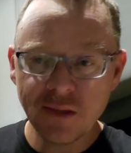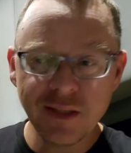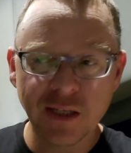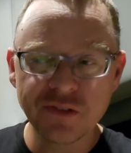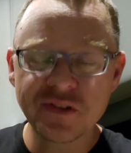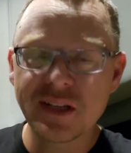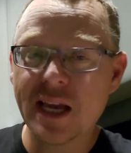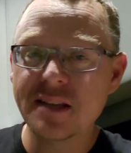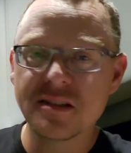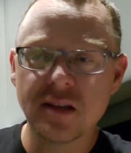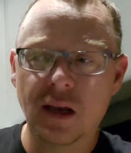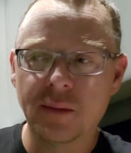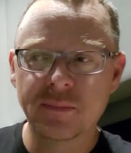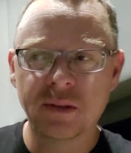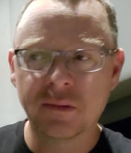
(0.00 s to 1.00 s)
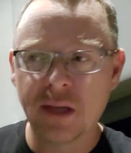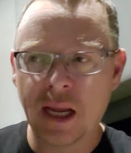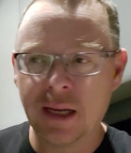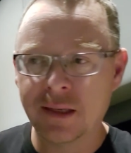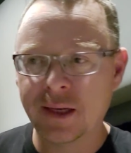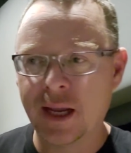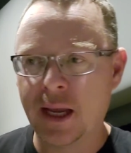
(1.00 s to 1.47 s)
they'll stay subbed
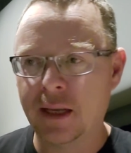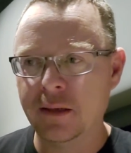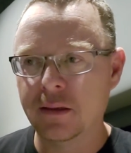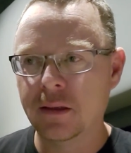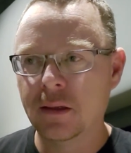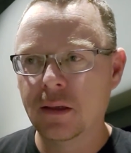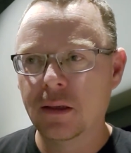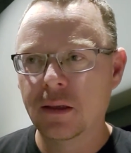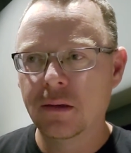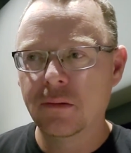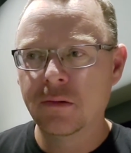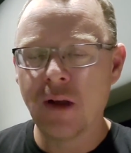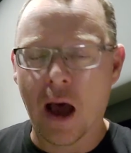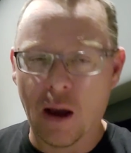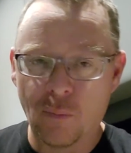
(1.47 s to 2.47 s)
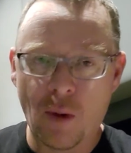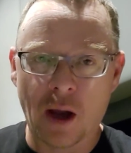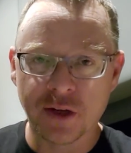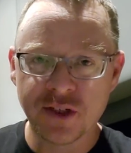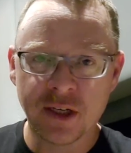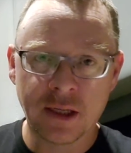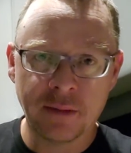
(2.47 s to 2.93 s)
and yet not
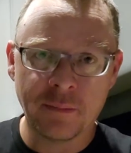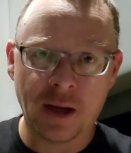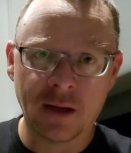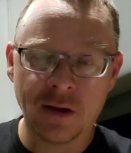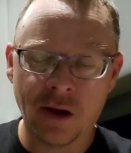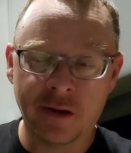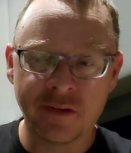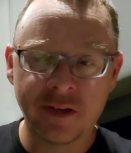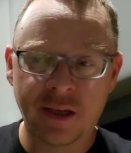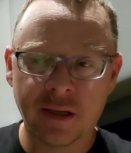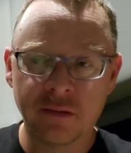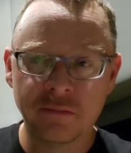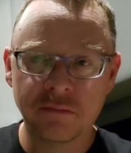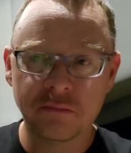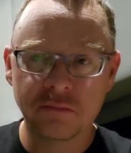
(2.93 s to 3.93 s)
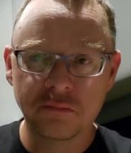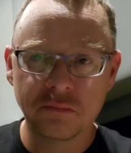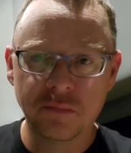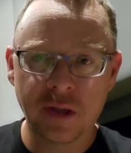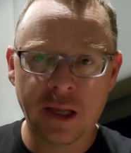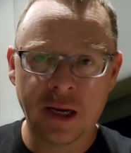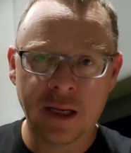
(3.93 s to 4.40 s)
watch any of my content.
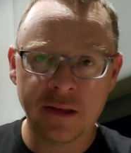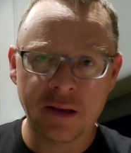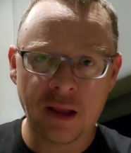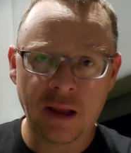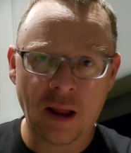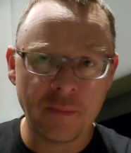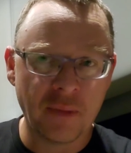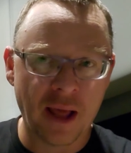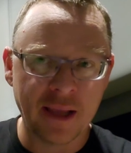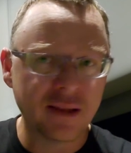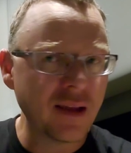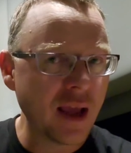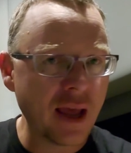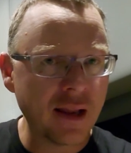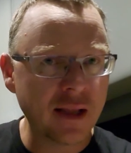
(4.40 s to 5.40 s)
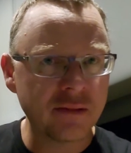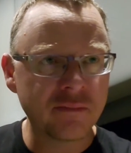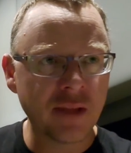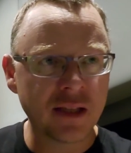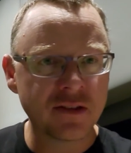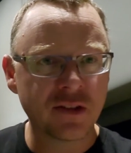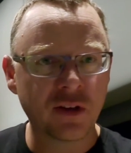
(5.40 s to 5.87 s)
And I'm like, yeah,
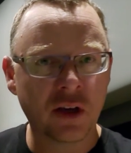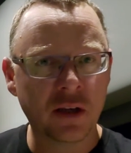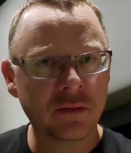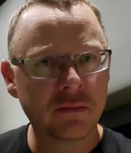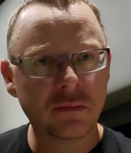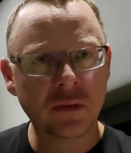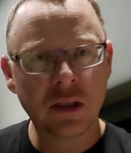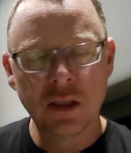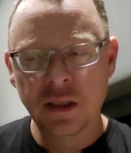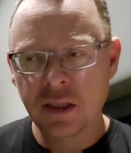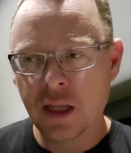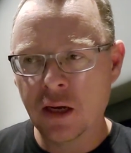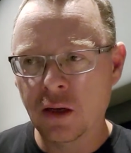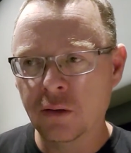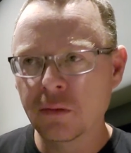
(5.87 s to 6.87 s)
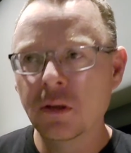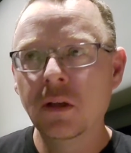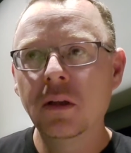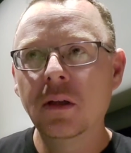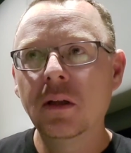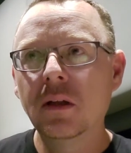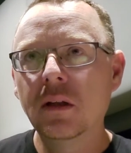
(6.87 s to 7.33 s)
that's good. You know,
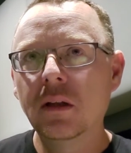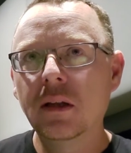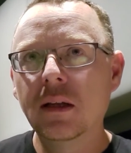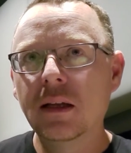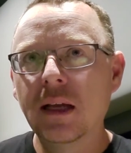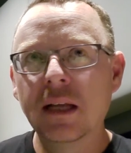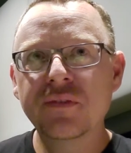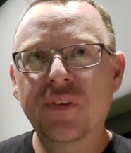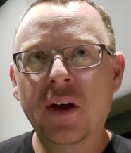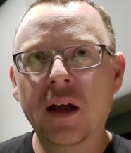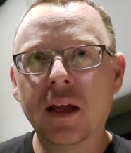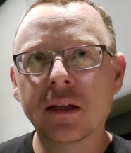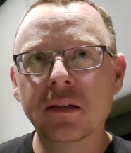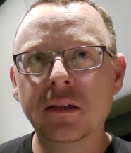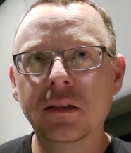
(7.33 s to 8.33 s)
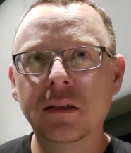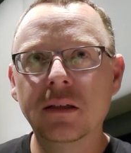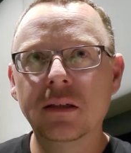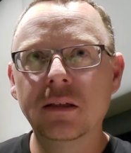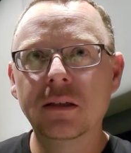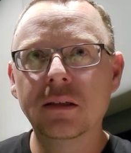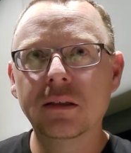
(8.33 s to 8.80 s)
that's fine.
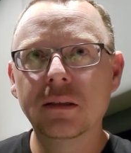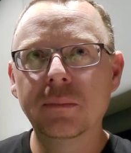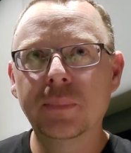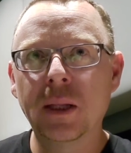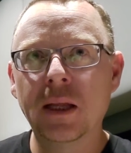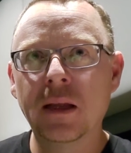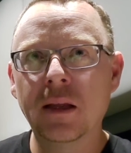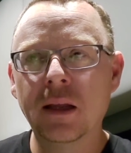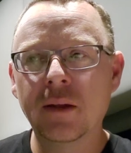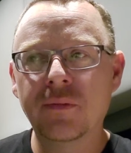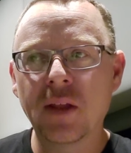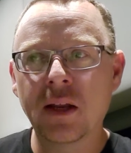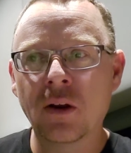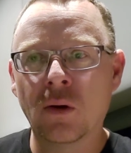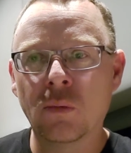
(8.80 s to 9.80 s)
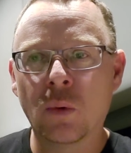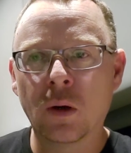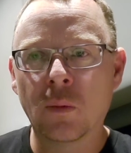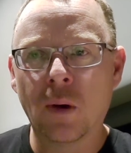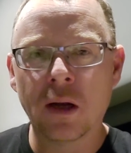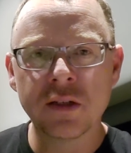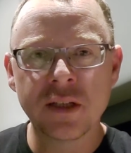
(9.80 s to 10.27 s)
If they don't want
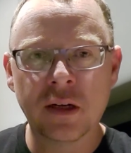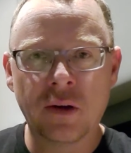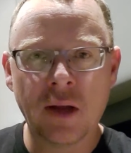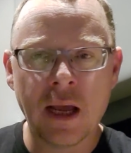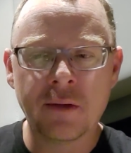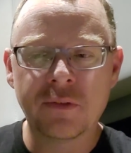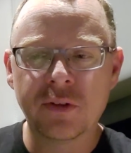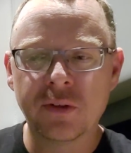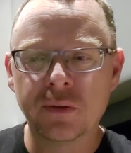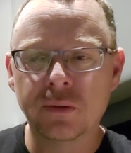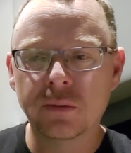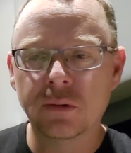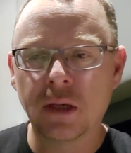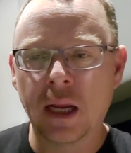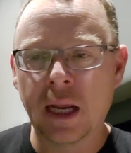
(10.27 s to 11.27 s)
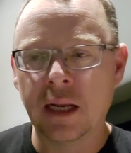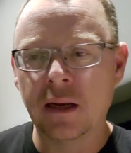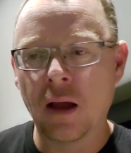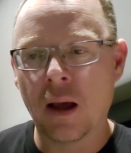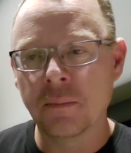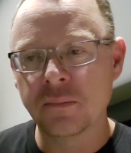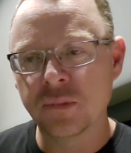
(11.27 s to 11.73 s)
to watch, they don't have to. And
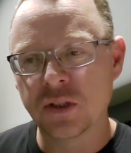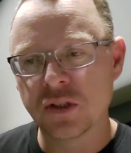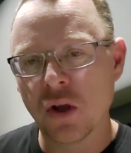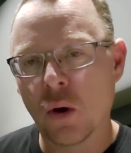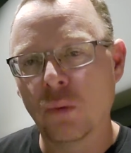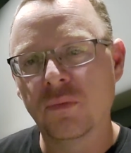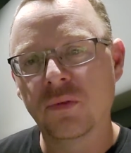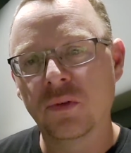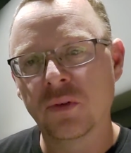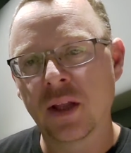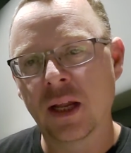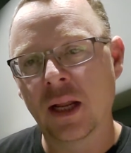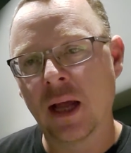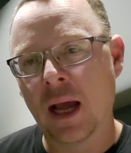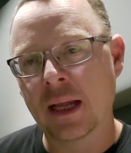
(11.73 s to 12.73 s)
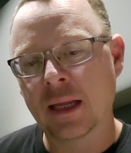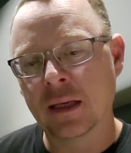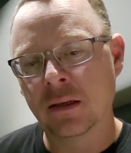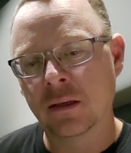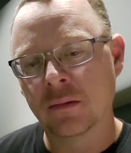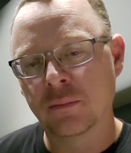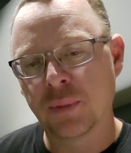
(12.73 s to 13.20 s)
I'm just hopeful that I can
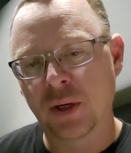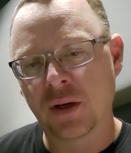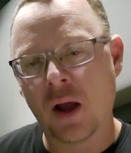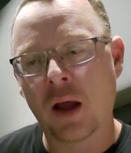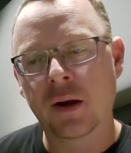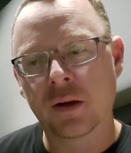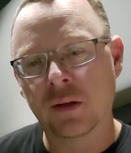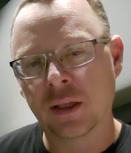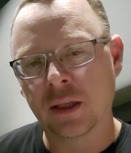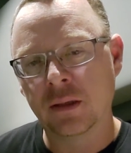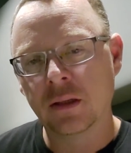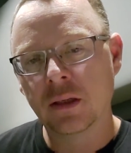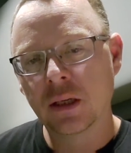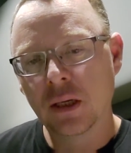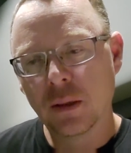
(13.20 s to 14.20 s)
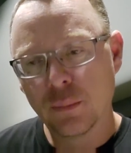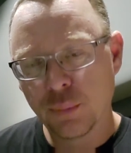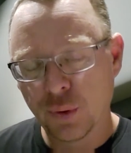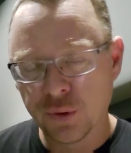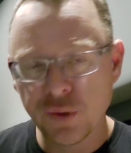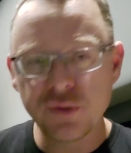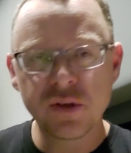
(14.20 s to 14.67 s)
periodically
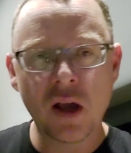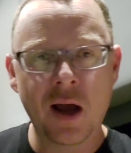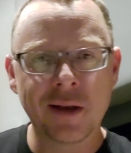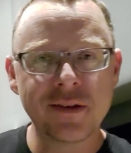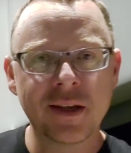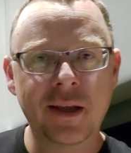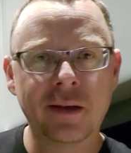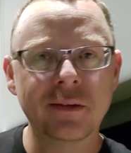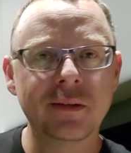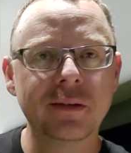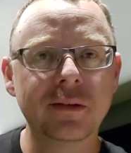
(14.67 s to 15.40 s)
produce content